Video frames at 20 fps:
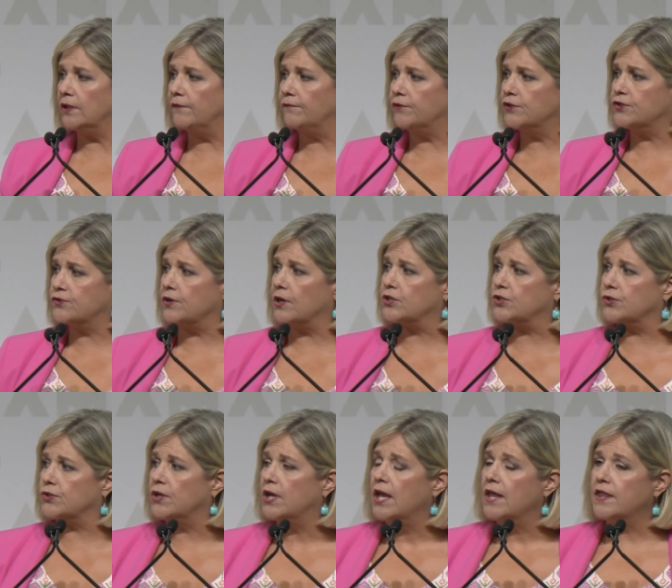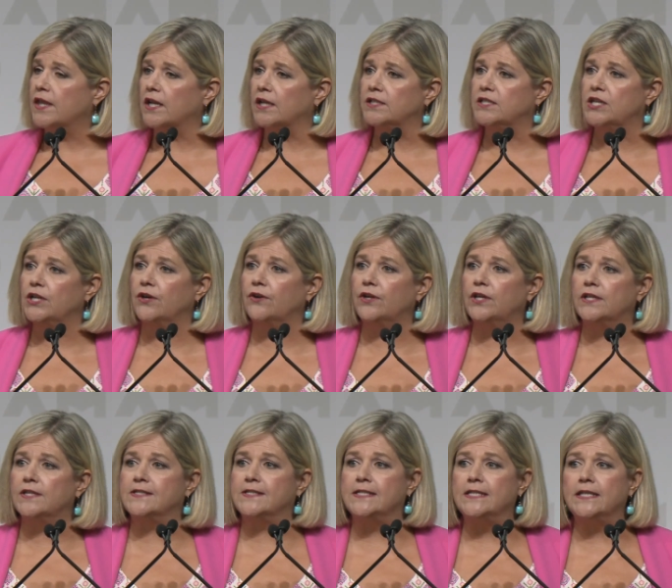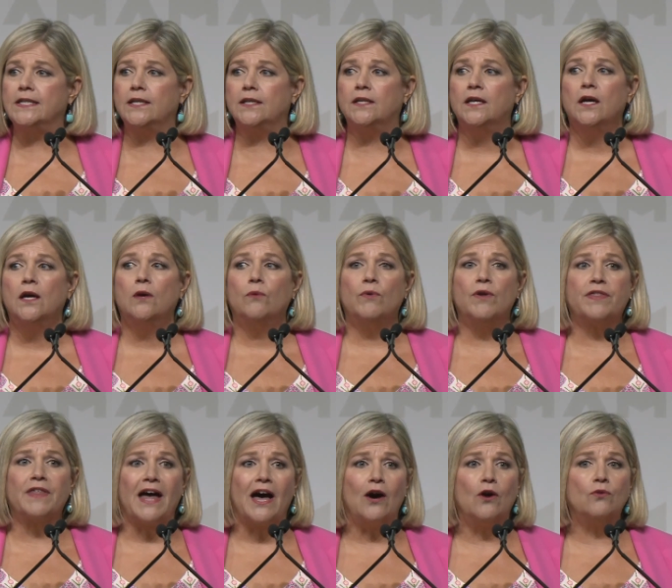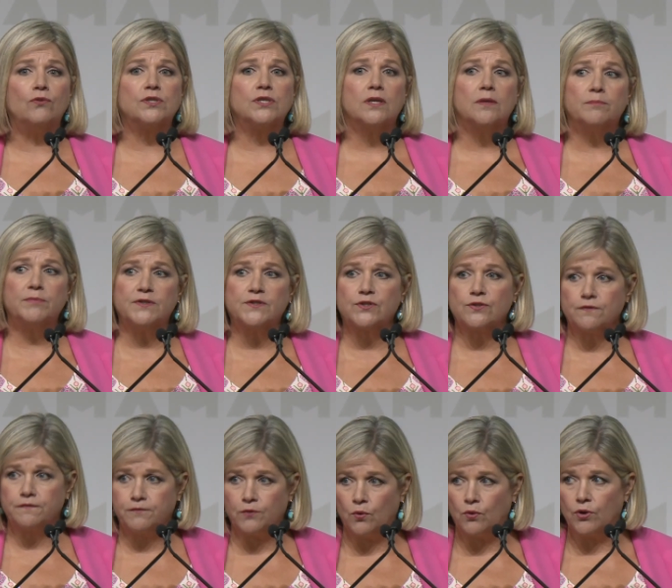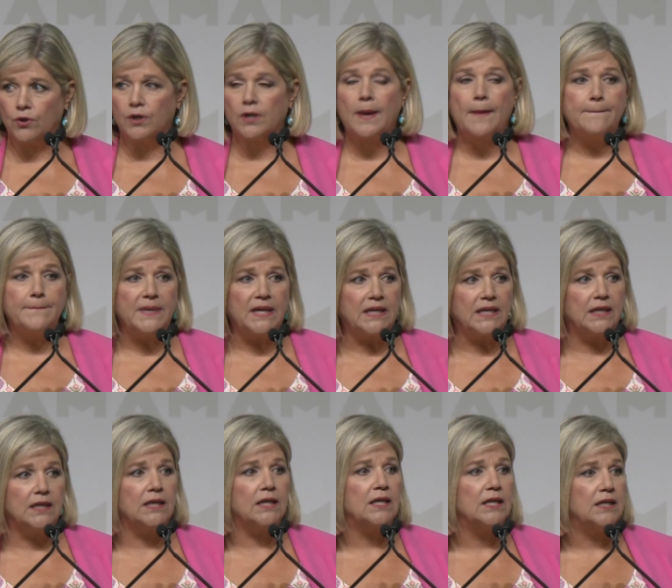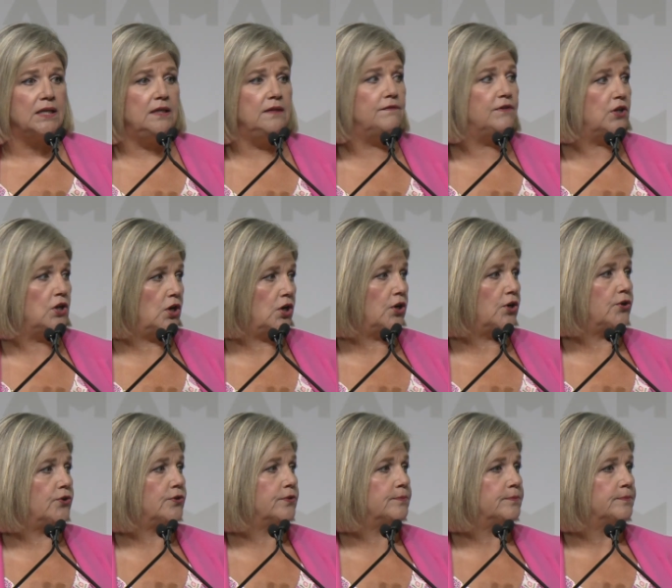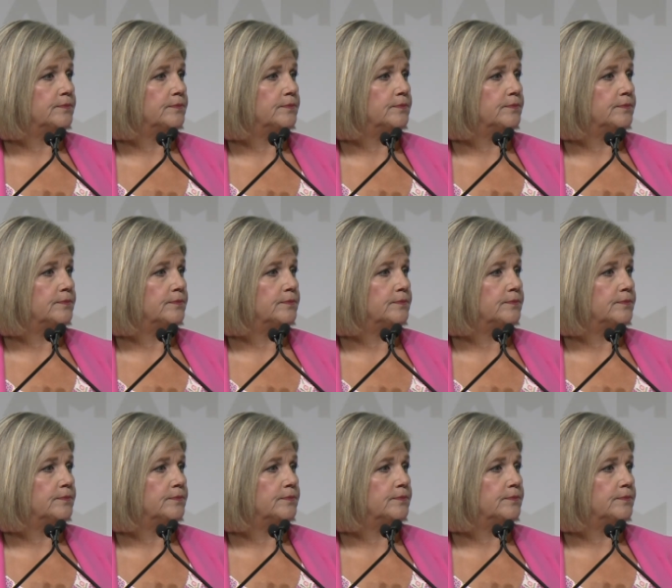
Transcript: infrastructure that Ontarians need without Mr. Ford making it even harder.